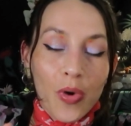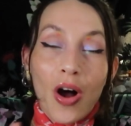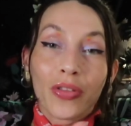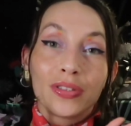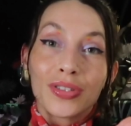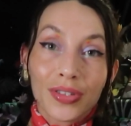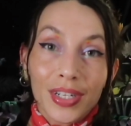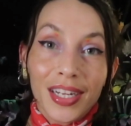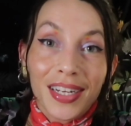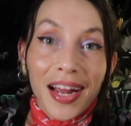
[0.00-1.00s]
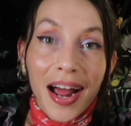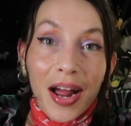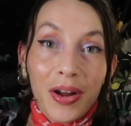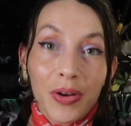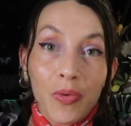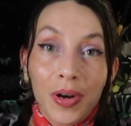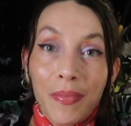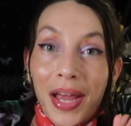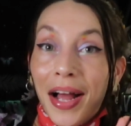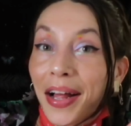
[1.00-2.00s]
on the street, I want to
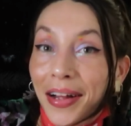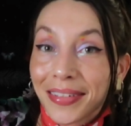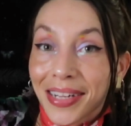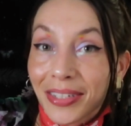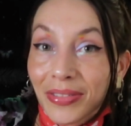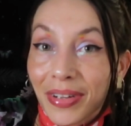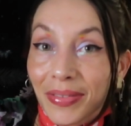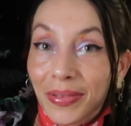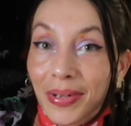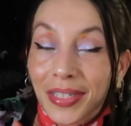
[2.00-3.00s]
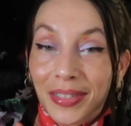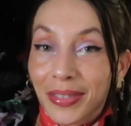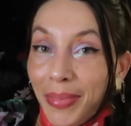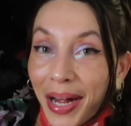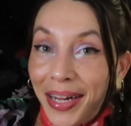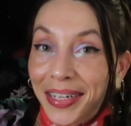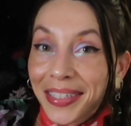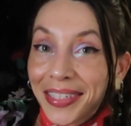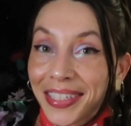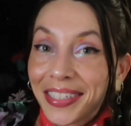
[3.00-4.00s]
make eye contact with everyone and
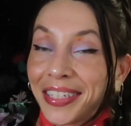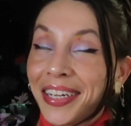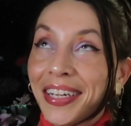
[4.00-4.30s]
smile and,